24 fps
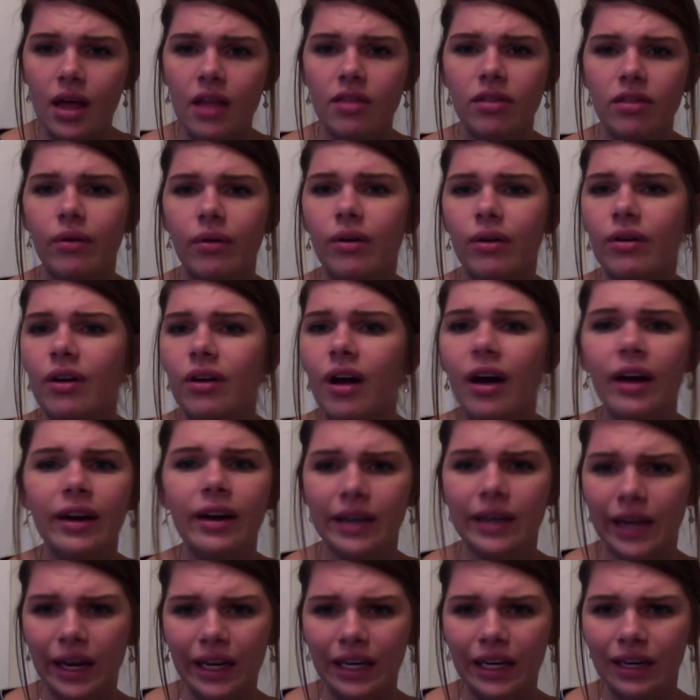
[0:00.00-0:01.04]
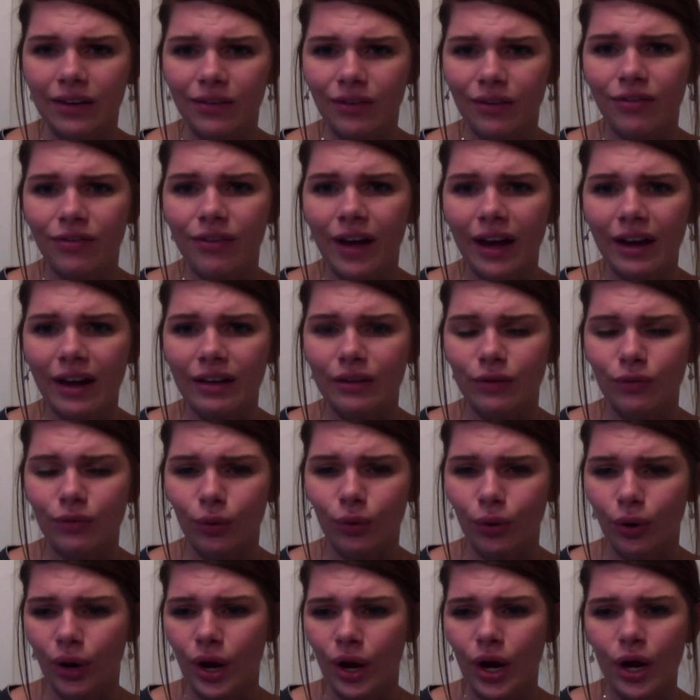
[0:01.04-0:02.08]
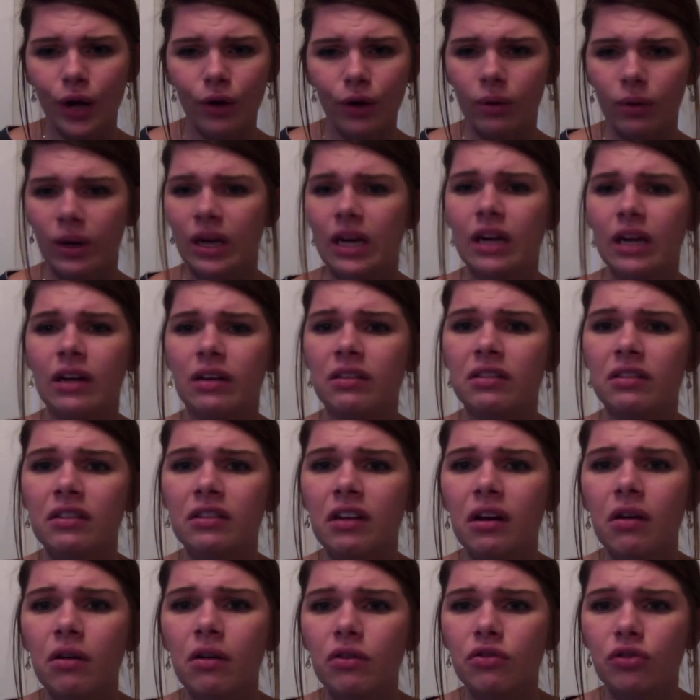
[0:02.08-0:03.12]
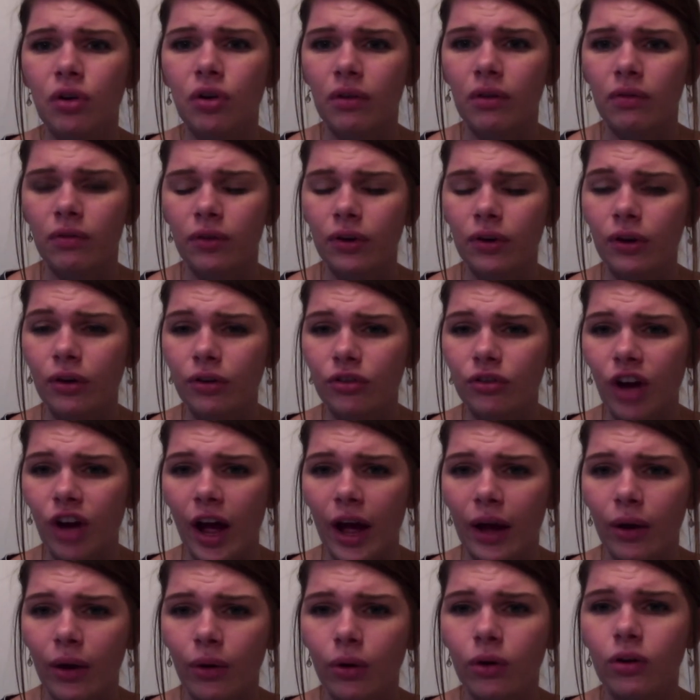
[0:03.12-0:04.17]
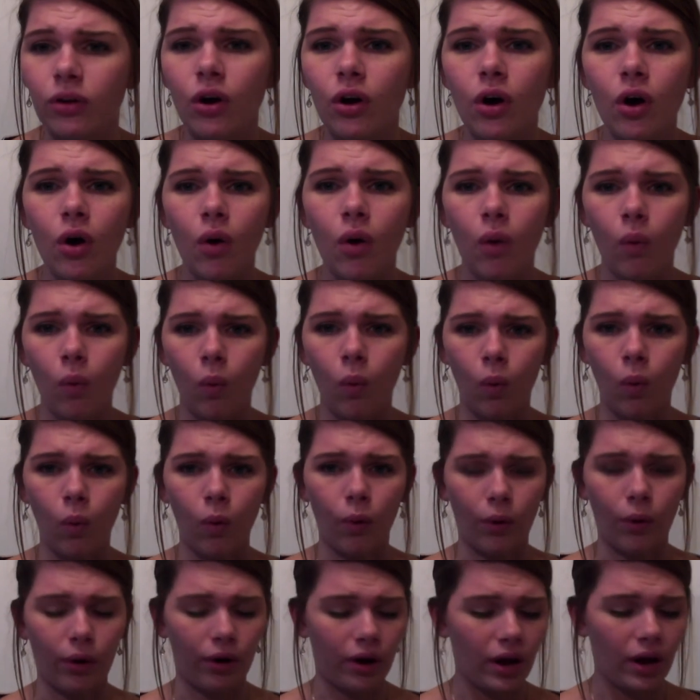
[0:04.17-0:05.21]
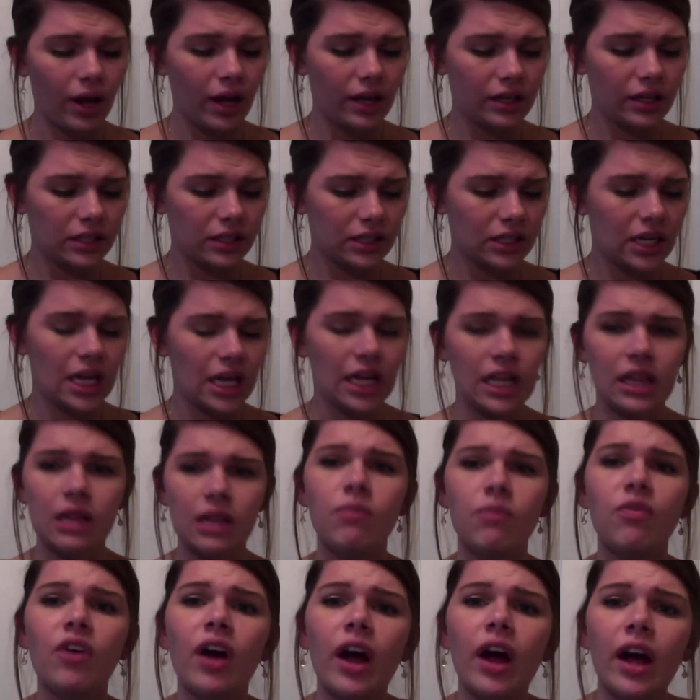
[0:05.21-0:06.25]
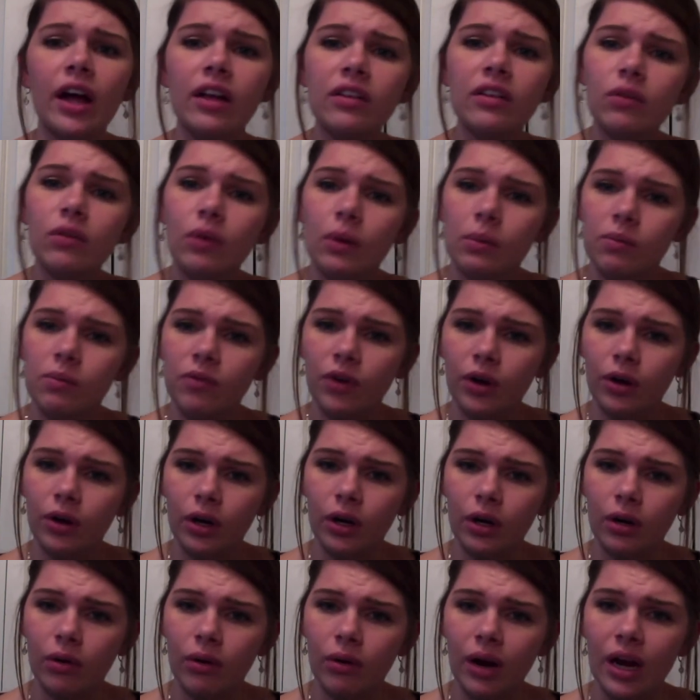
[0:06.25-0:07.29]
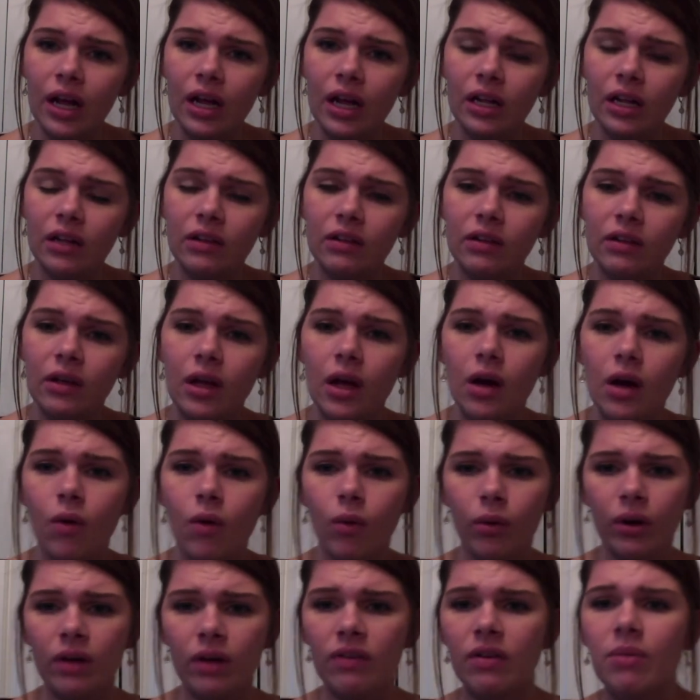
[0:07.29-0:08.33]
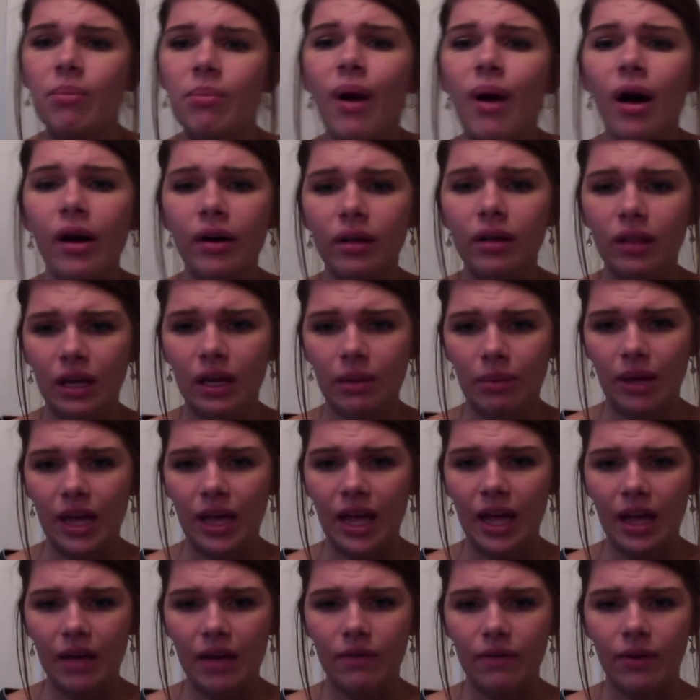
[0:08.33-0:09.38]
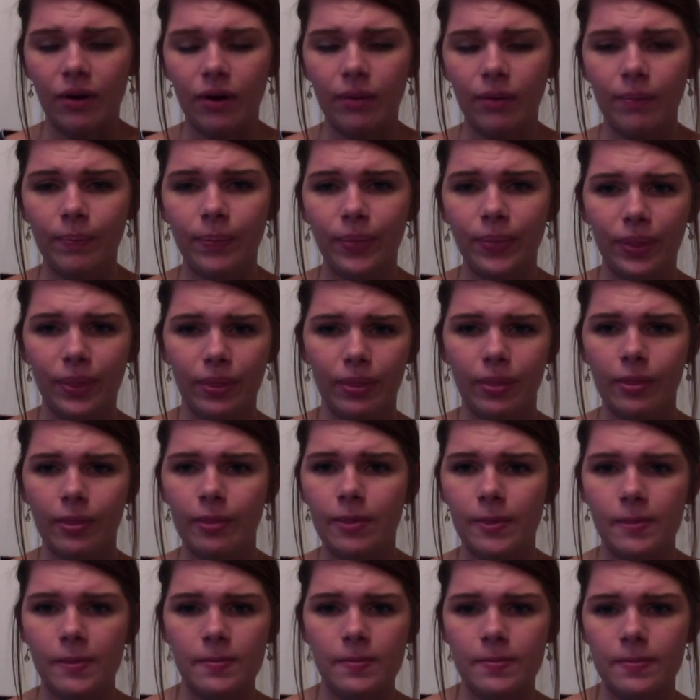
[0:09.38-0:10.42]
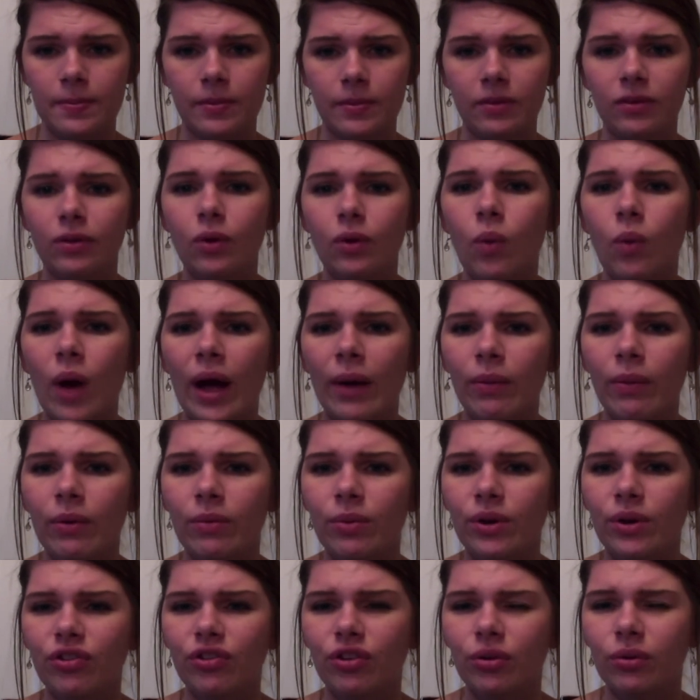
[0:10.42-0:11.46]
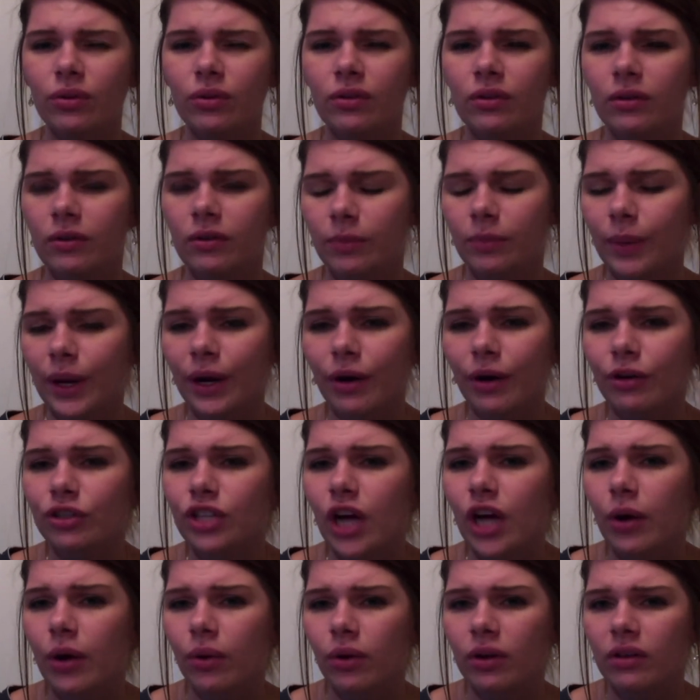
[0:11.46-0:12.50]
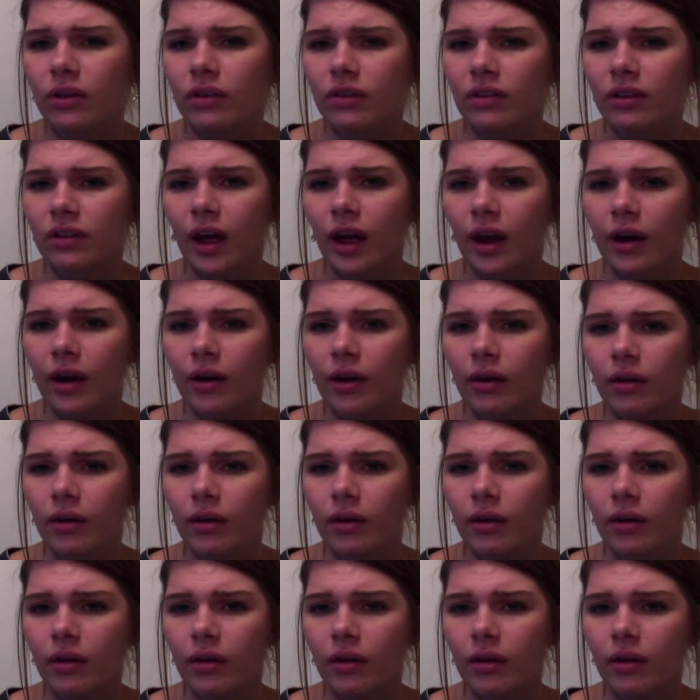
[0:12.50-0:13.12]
There are not negative effects for creating a sticker chart for your child, or taking them for ice cream for good grades, or even modeling behavior. So why would we choose to spank our child instead?